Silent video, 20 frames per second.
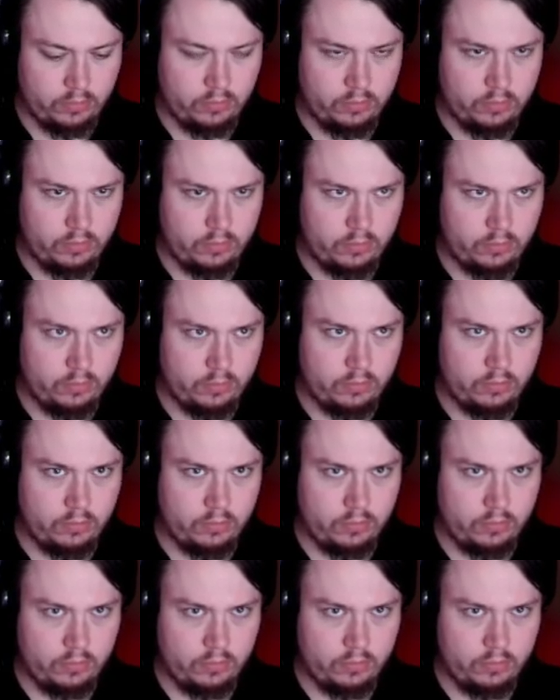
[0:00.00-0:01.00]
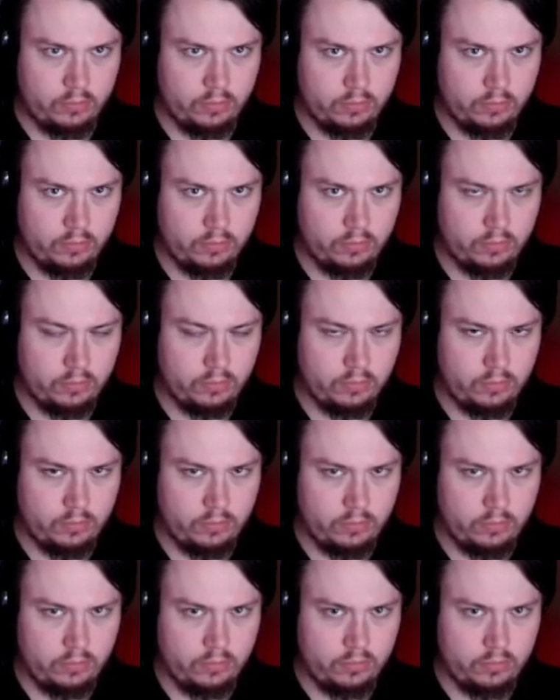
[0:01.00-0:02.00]

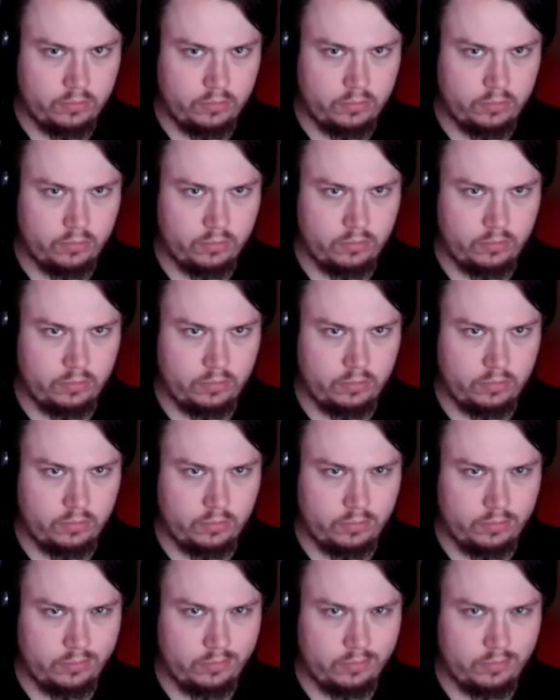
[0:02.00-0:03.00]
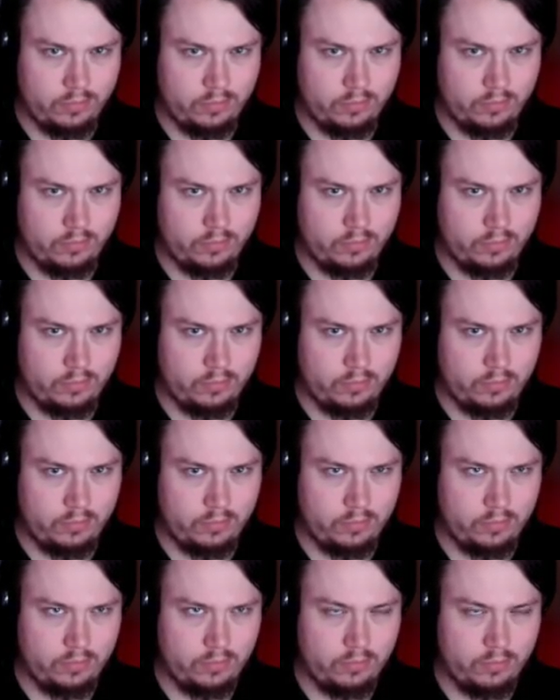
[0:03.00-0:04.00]

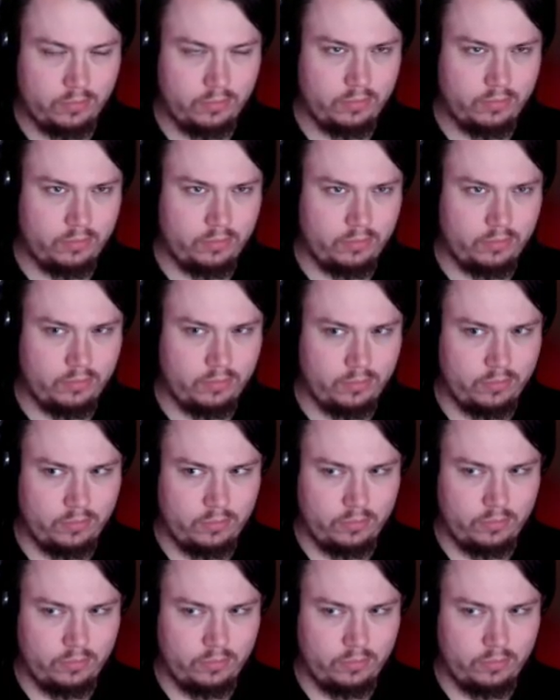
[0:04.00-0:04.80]
The person shown says nothing.